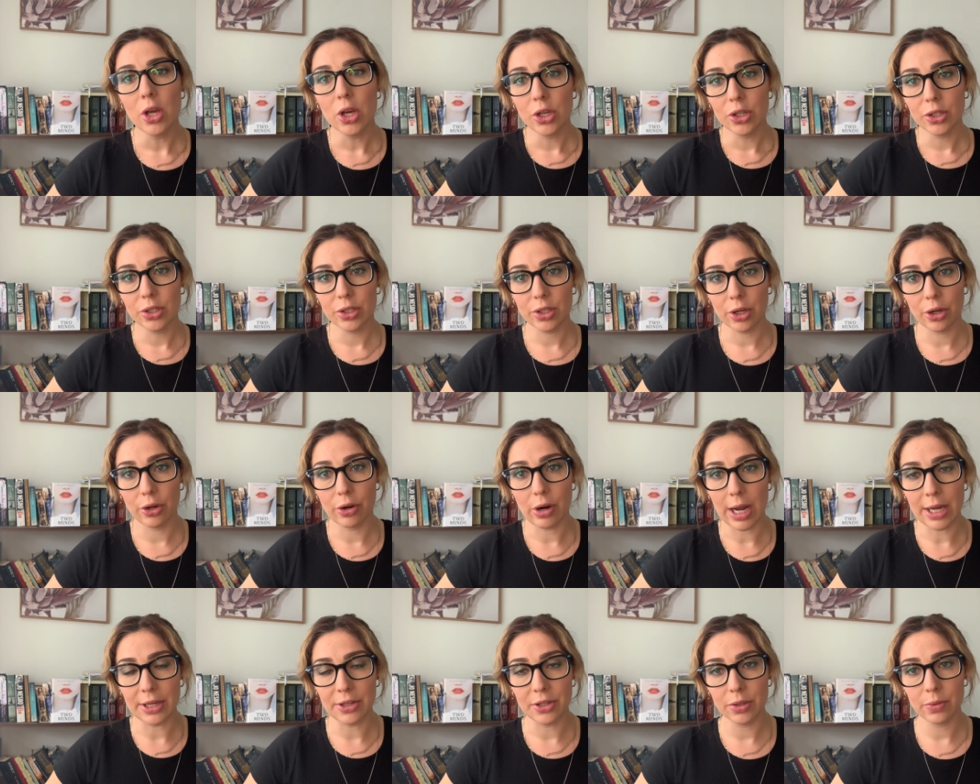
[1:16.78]
So
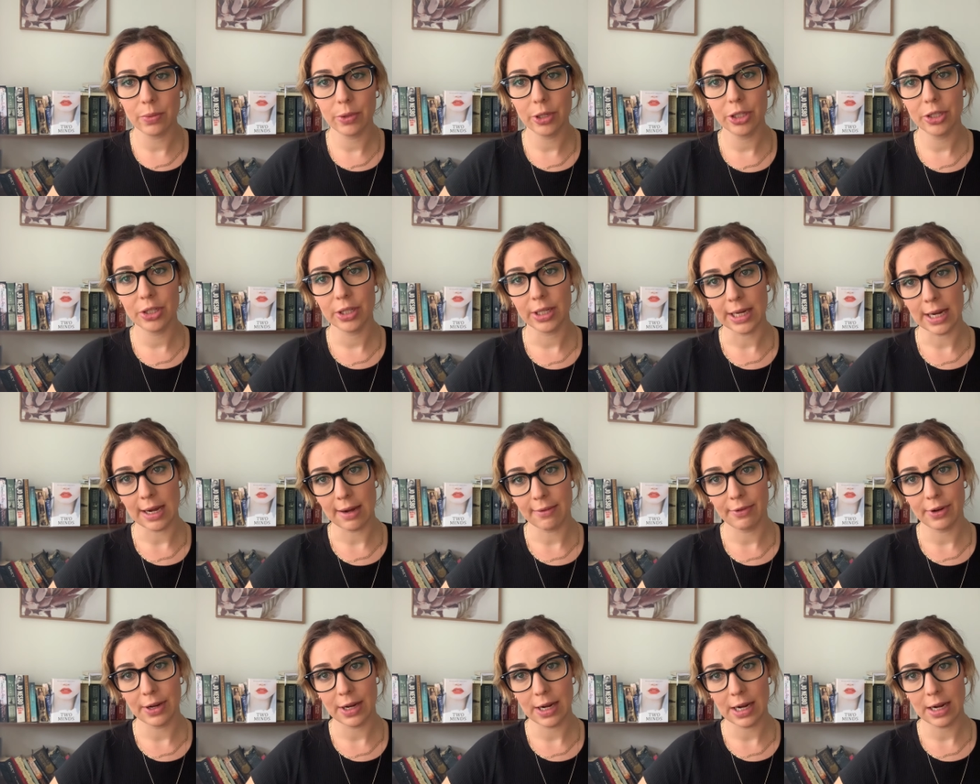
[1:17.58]
I just wanted to
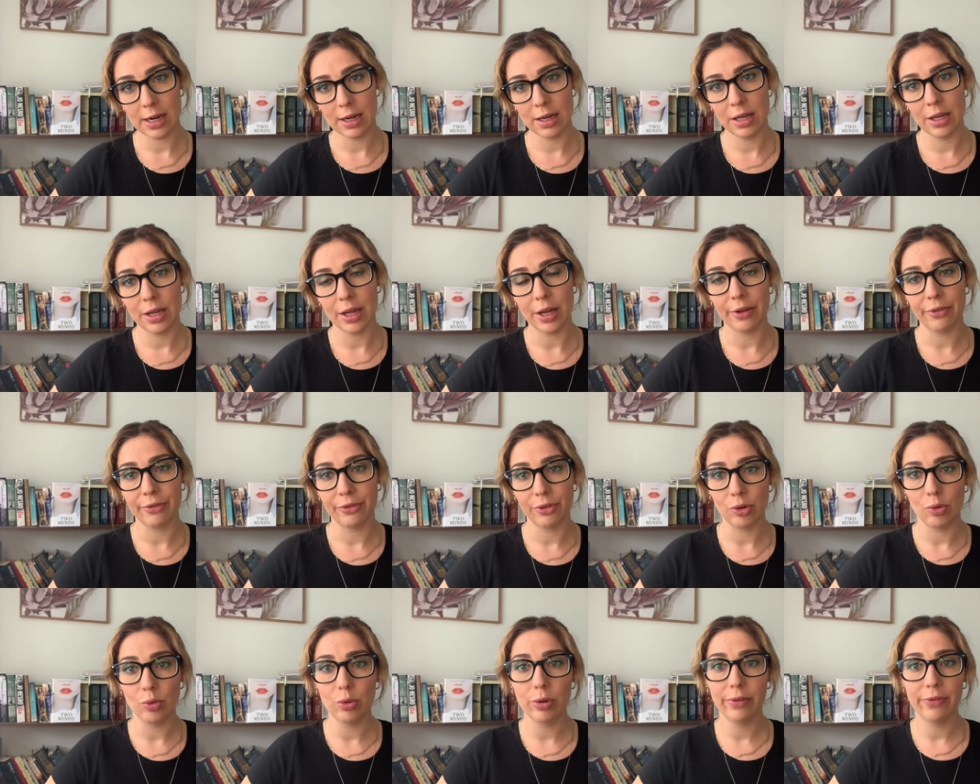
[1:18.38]
cover a
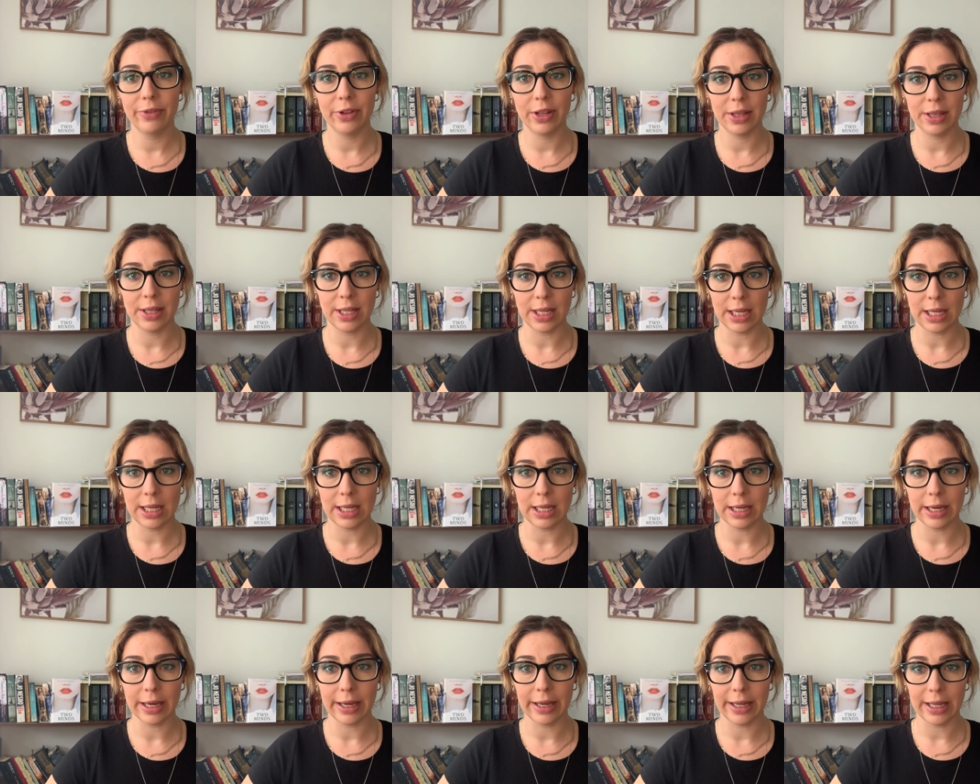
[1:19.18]
few of
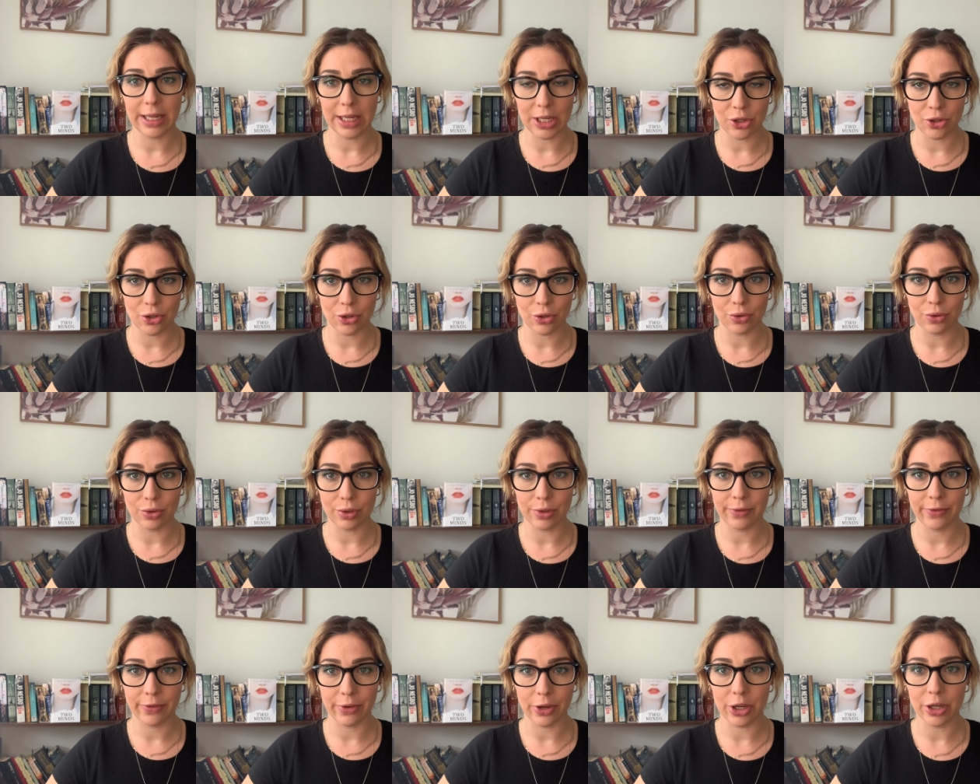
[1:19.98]
the
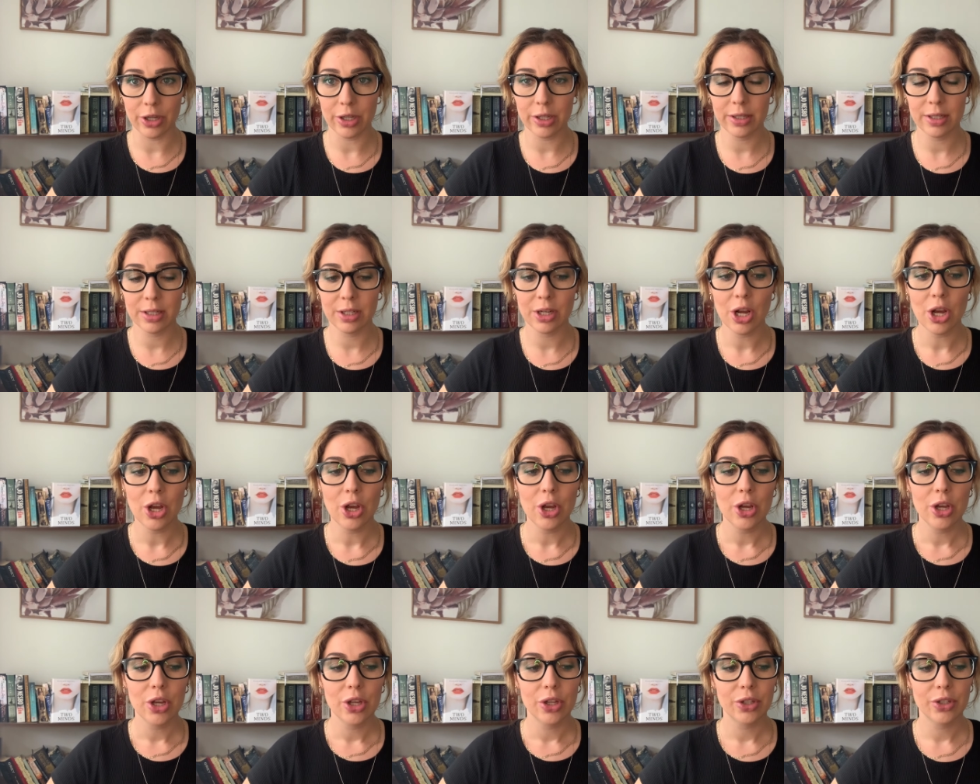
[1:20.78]
issues first.
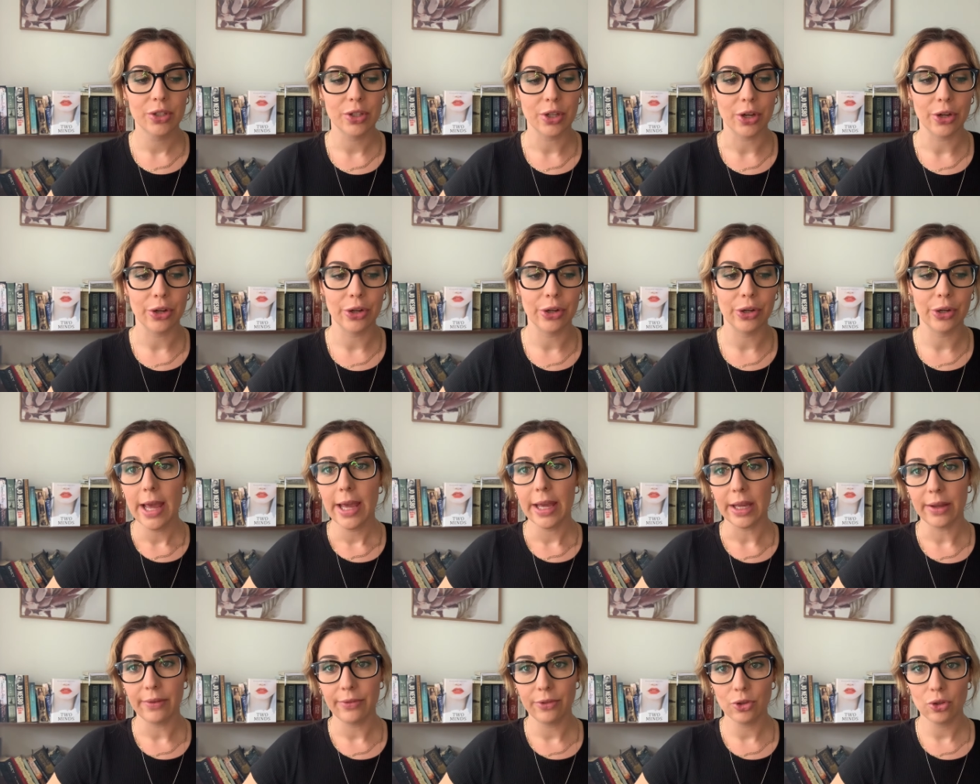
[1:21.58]
So
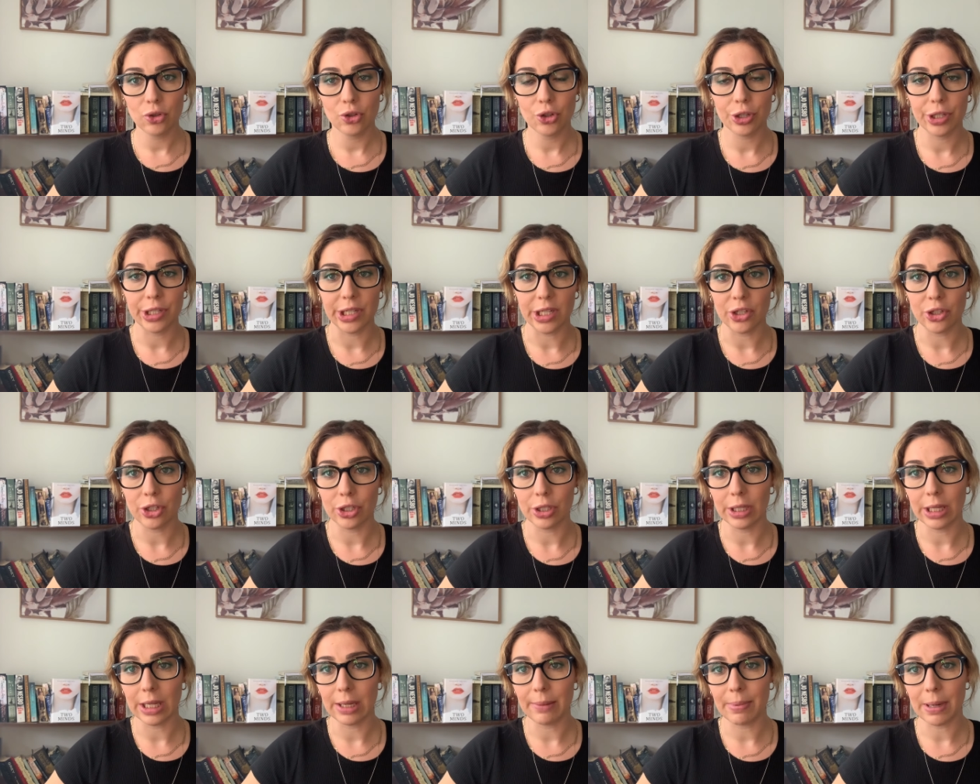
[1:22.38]
if you're
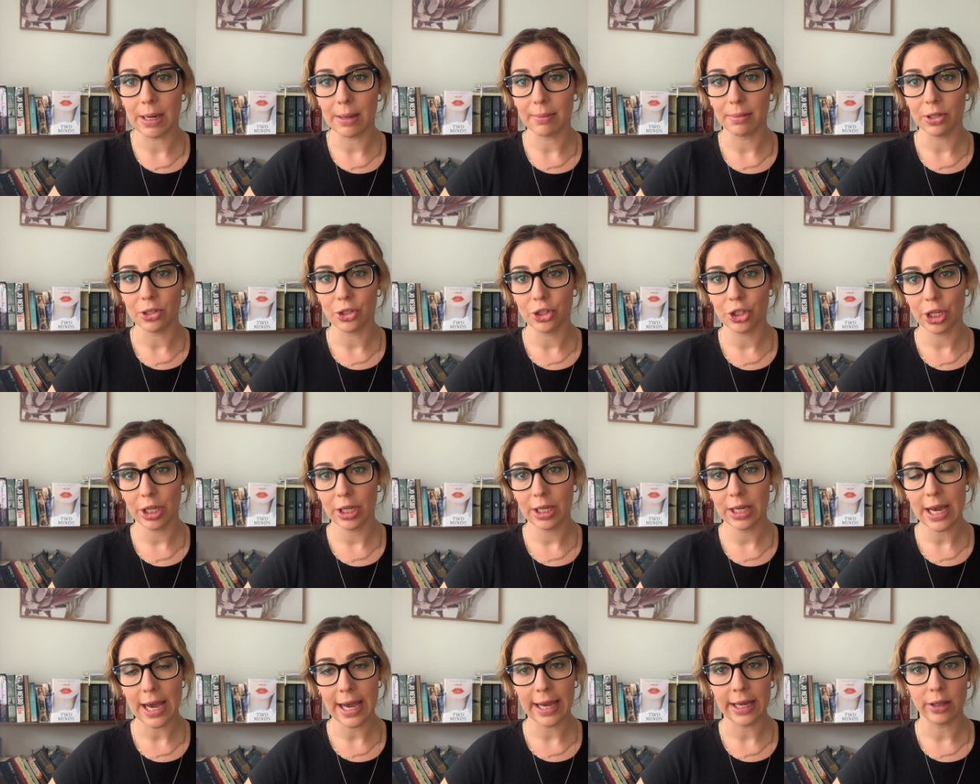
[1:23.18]
traditionally
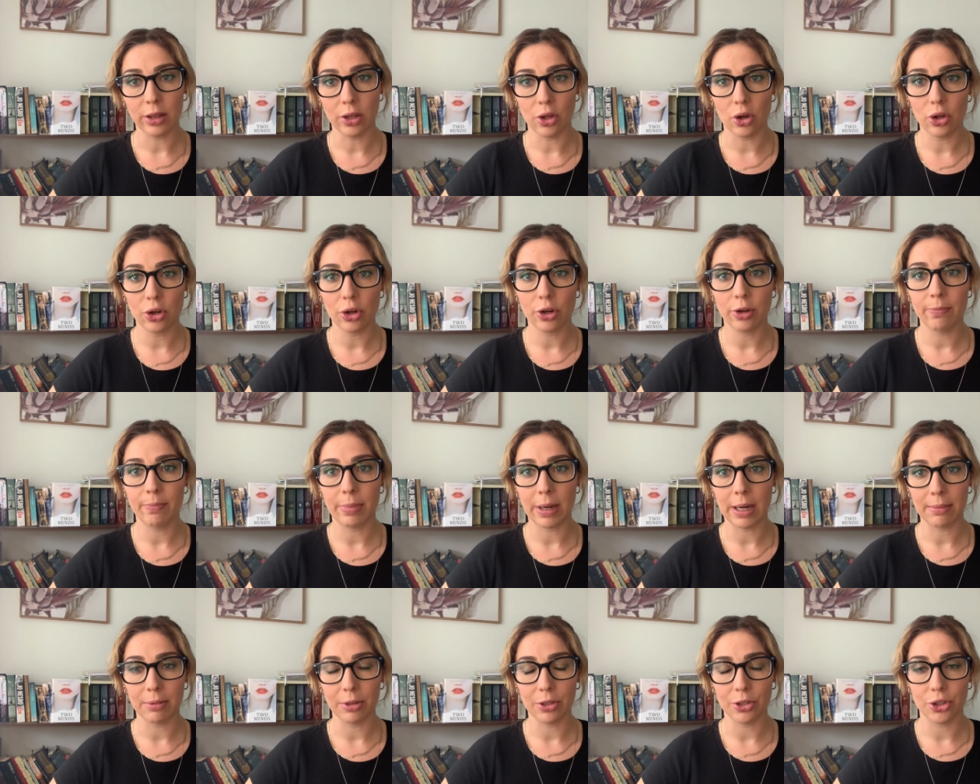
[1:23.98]
publishing, a lot of
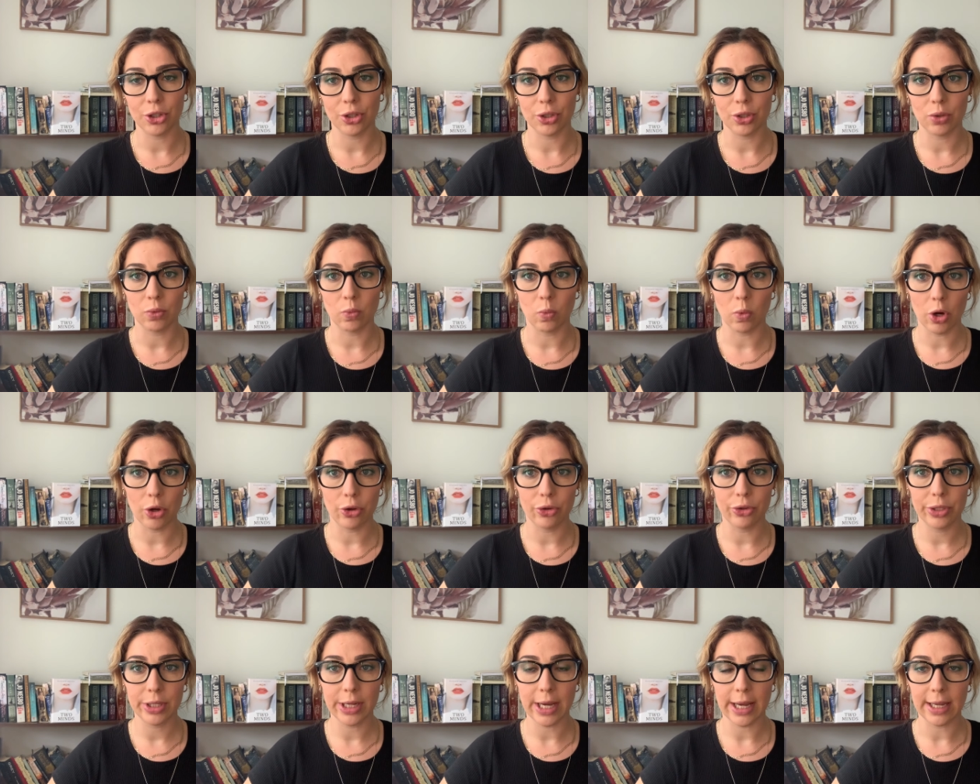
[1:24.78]
publishers
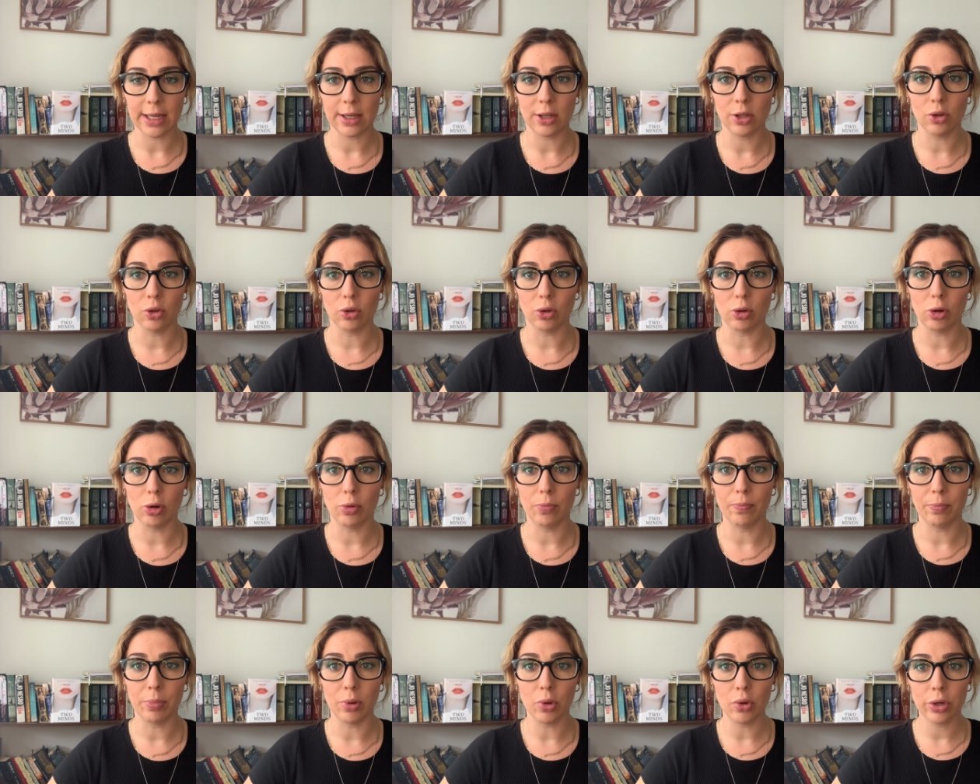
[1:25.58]
won't take your
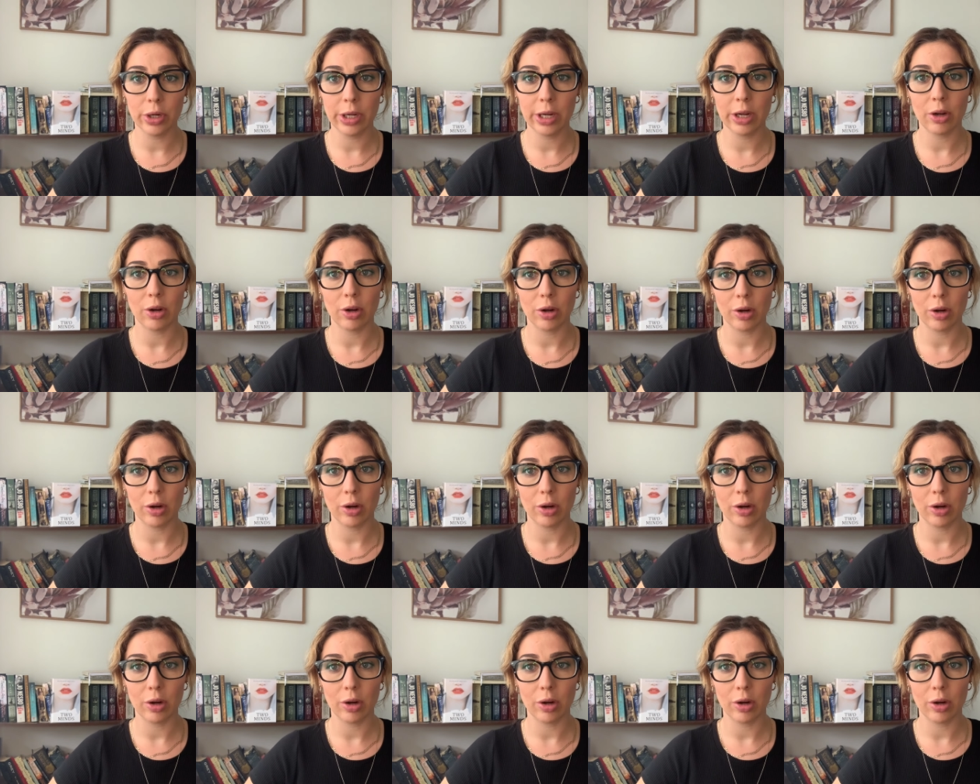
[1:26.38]
book